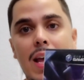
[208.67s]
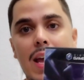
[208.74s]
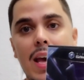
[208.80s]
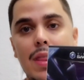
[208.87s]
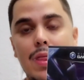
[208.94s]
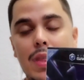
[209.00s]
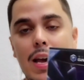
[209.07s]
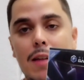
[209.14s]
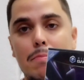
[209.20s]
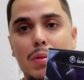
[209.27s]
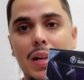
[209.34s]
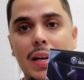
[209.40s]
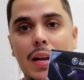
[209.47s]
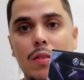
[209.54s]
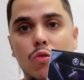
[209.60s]
and then
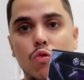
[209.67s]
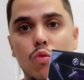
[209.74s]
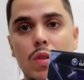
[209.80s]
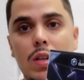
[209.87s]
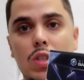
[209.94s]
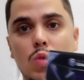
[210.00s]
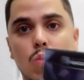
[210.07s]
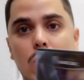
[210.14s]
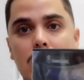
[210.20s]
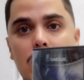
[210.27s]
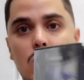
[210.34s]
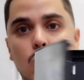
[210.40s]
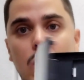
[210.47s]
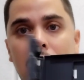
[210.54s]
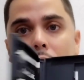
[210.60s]
playing through this one
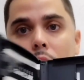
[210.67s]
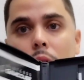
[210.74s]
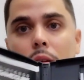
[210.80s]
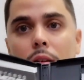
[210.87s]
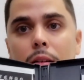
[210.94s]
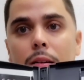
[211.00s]
as well.